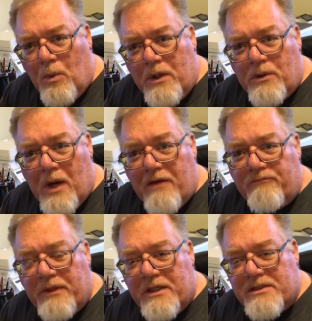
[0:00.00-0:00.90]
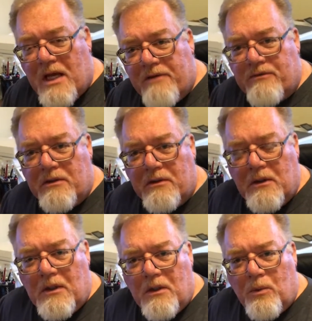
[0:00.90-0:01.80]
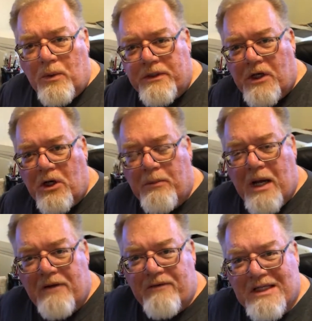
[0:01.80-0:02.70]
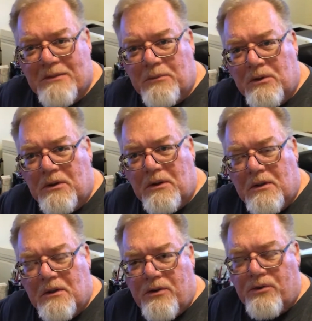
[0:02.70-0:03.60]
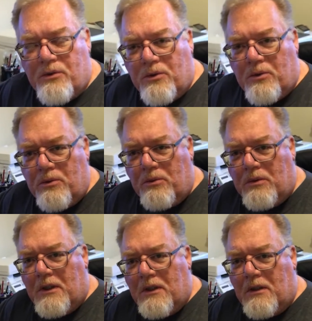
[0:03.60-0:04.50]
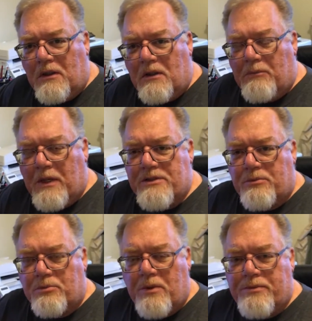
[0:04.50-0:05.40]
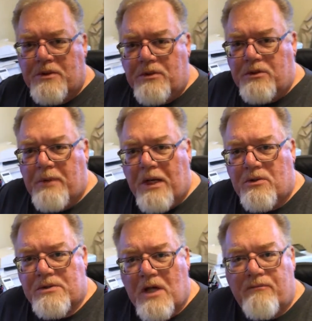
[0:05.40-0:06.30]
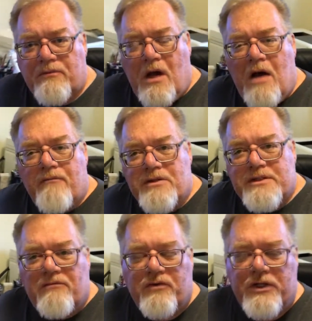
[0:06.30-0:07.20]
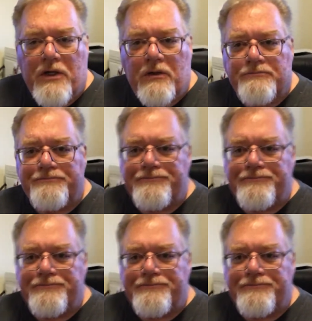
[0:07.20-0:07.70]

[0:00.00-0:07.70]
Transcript: OneDrive, because I have the 1 terabyte available through my subscription to Microsoft Office every year.